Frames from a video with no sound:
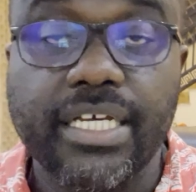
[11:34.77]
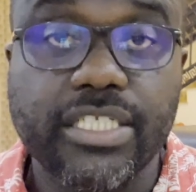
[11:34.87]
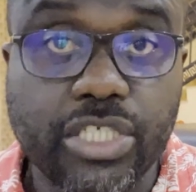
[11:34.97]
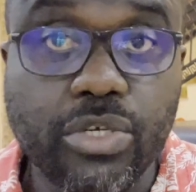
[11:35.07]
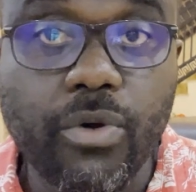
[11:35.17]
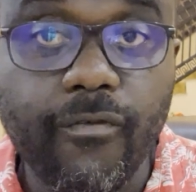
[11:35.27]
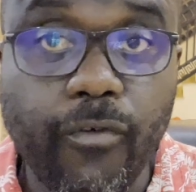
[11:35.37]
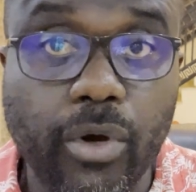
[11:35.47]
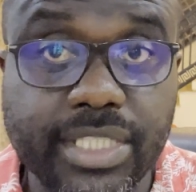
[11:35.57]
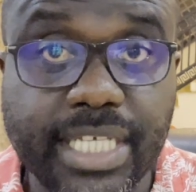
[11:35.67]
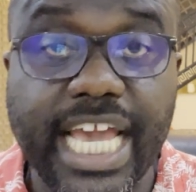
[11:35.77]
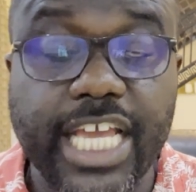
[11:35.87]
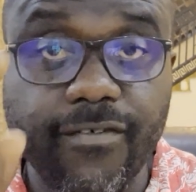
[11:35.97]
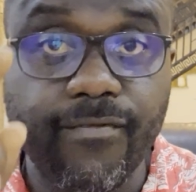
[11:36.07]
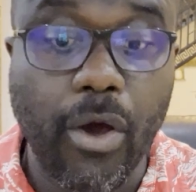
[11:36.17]
2
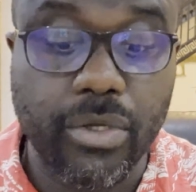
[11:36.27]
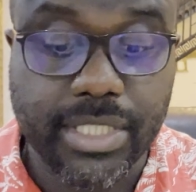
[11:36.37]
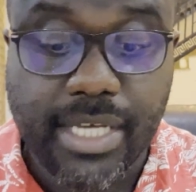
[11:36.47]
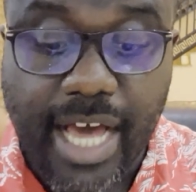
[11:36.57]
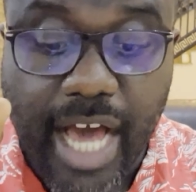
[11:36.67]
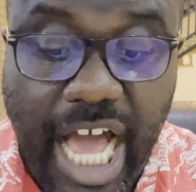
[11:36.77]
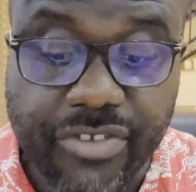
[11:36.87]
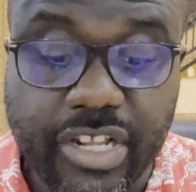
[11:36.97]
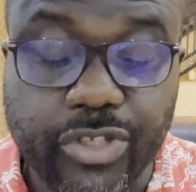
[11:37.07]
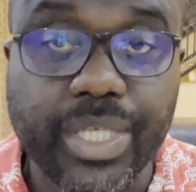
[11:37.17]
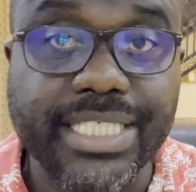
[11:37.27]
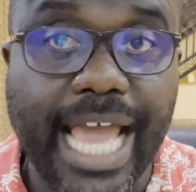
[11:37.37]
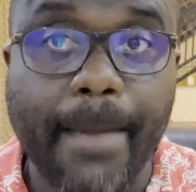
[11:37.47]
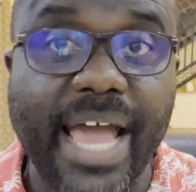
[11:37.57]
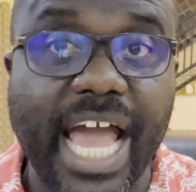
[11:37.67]
48-volt, 120
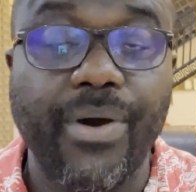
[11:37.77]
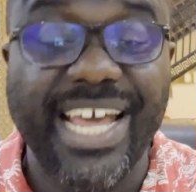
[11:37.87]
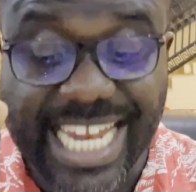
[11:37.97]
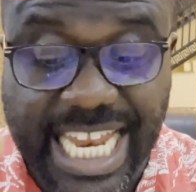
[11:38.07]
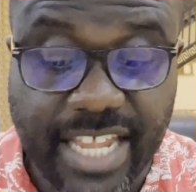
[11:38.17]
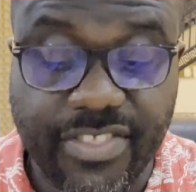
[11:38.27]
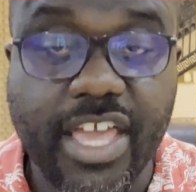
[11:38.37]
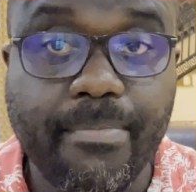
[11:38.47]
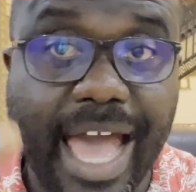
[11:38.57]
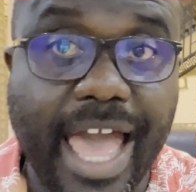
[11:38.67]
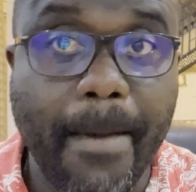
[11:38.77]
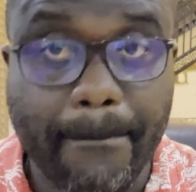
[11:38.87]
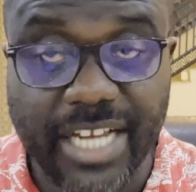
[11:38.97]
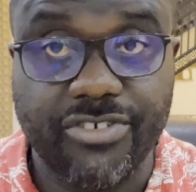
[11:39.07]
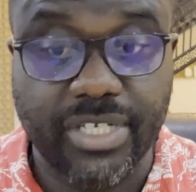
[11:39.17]
amp-hour lithium-ion
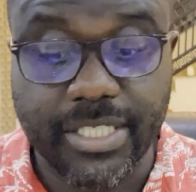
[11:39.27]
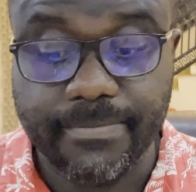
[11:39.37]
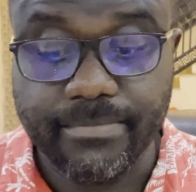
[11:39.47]
batteries,